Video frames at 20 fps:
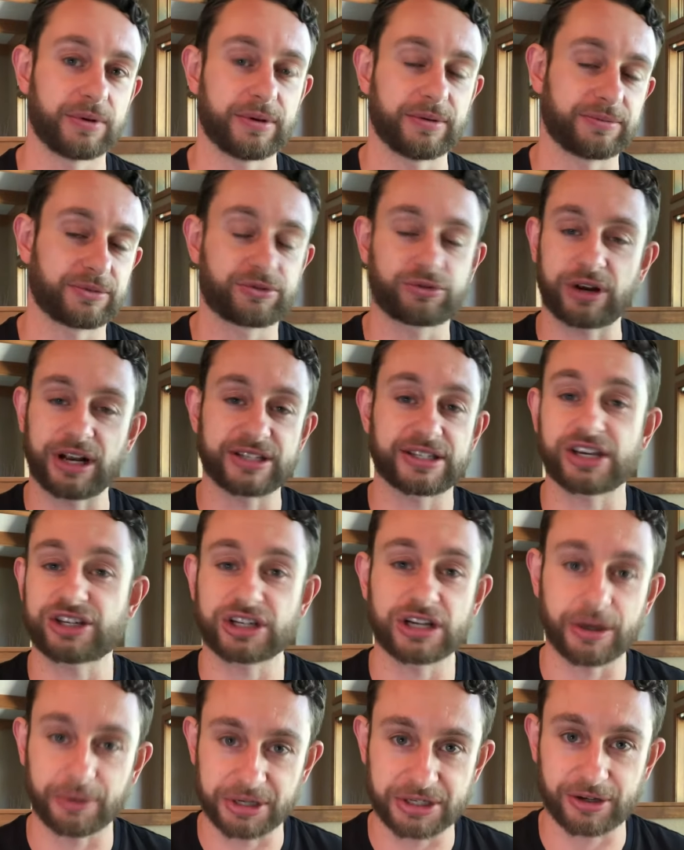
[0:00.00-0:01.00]

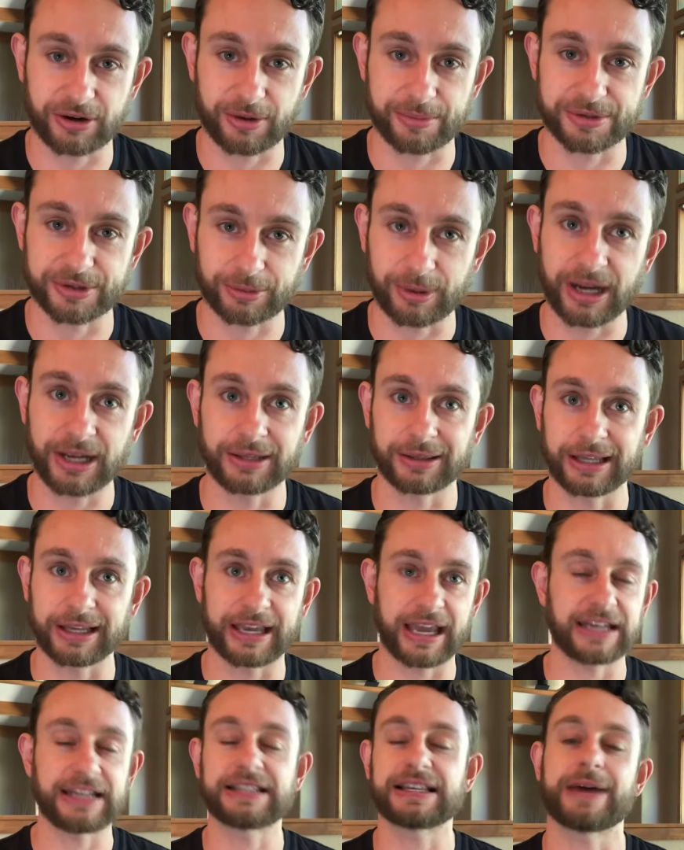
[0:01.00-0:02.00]
transitionary terms, right? Like
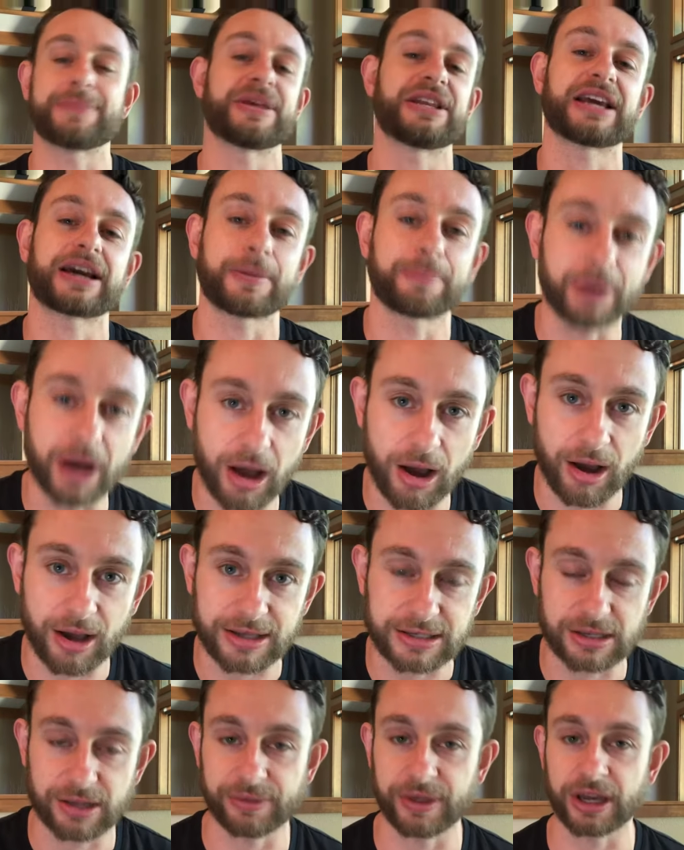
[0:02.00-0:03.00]
anytime they take a
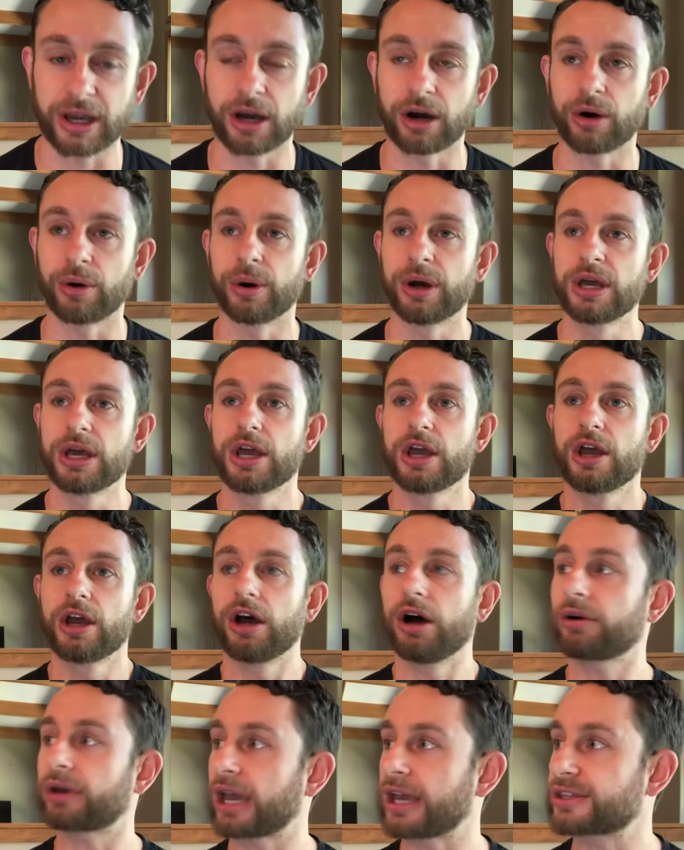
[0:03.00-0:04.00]
pause, they go,
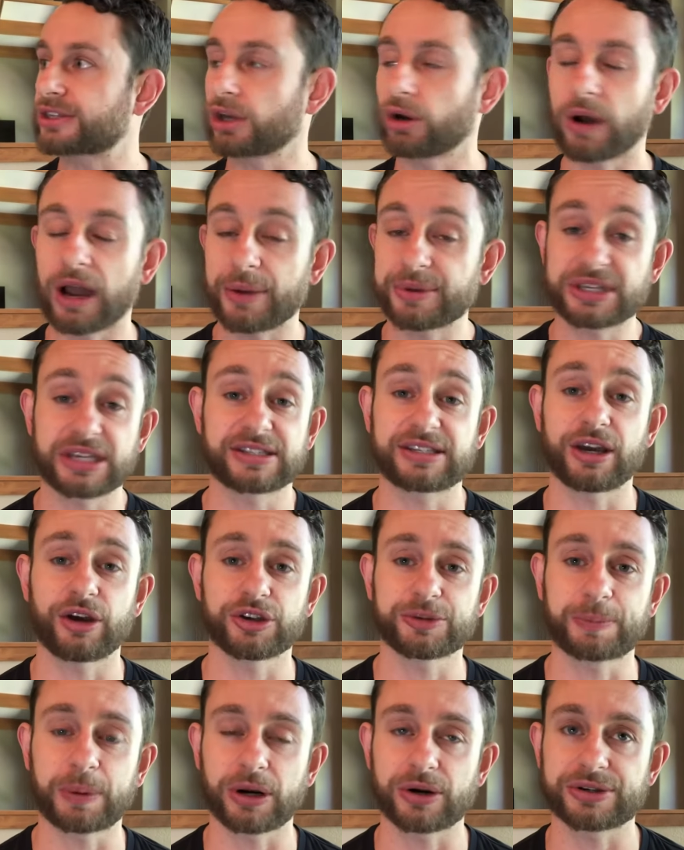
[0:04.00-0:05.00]
okay, so I was a
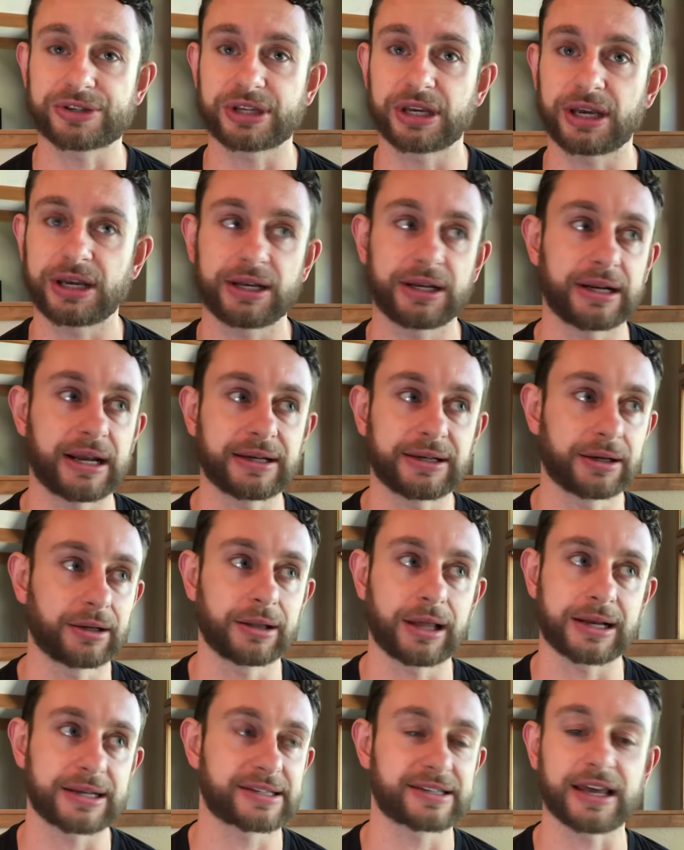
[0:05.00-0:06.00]
salesperson and I did a
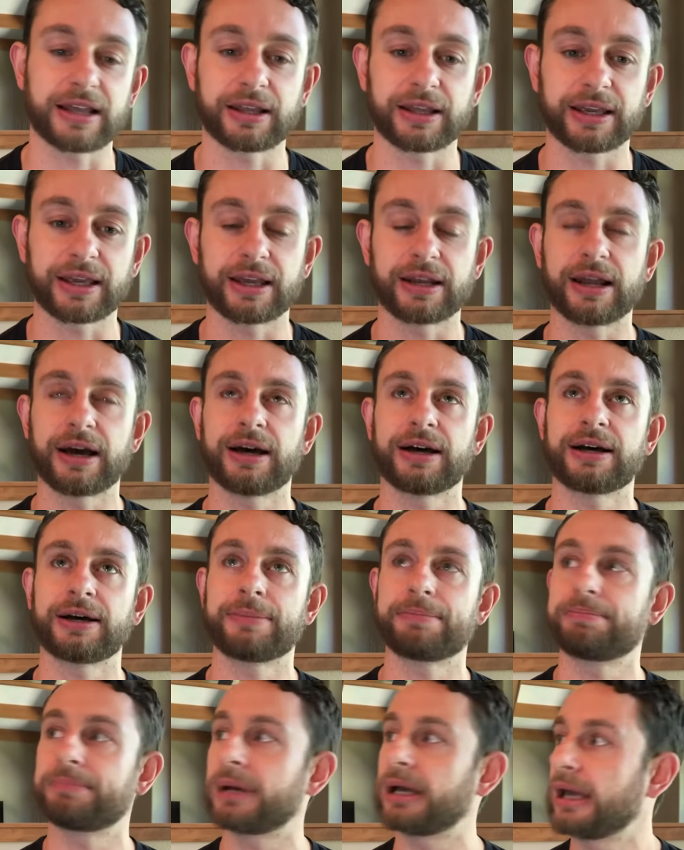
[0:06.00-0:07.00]
lot of selling and
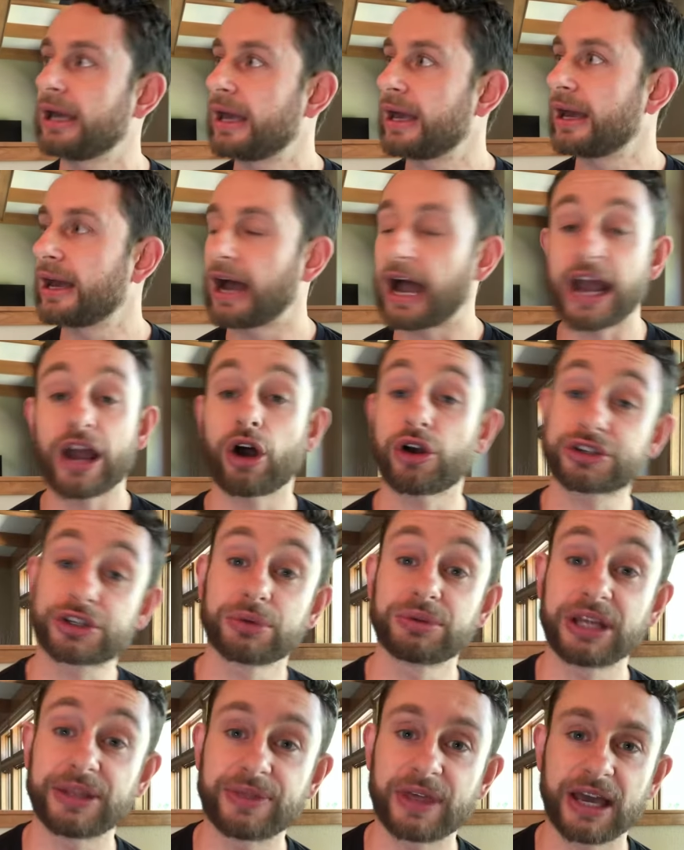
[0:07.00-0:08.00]
um, I also
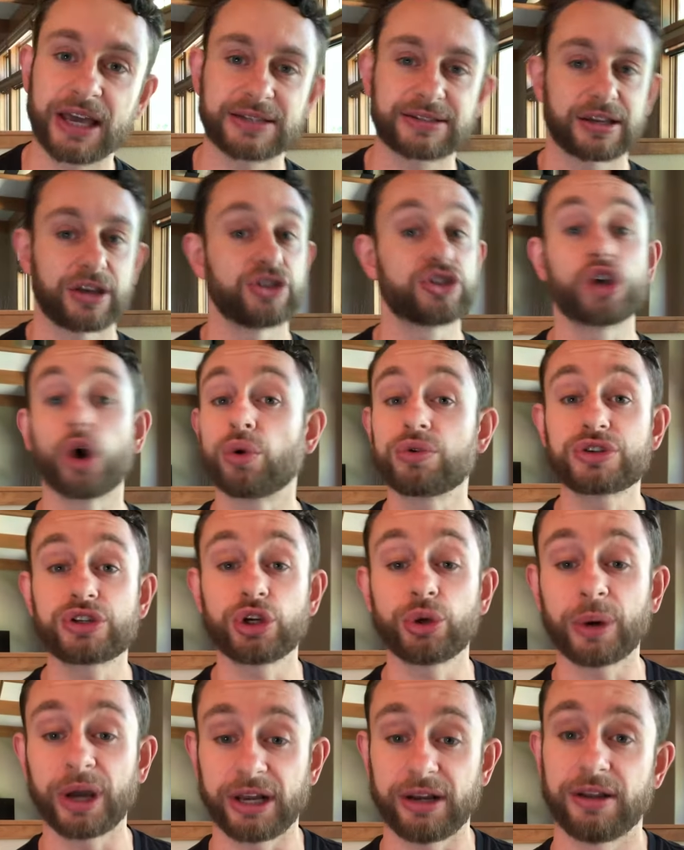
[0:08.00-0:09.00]
did this, don't
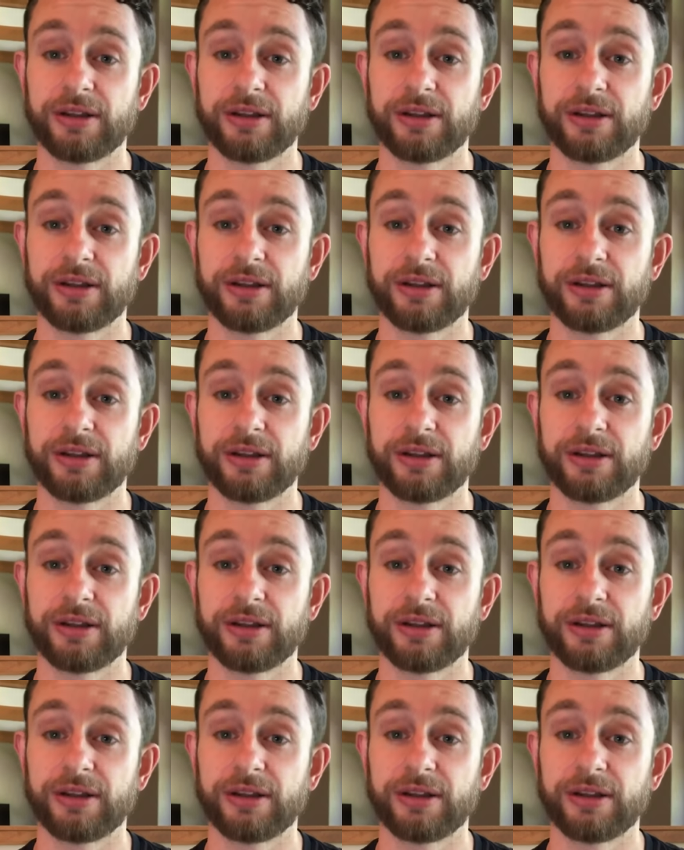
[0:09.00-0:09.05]
do it.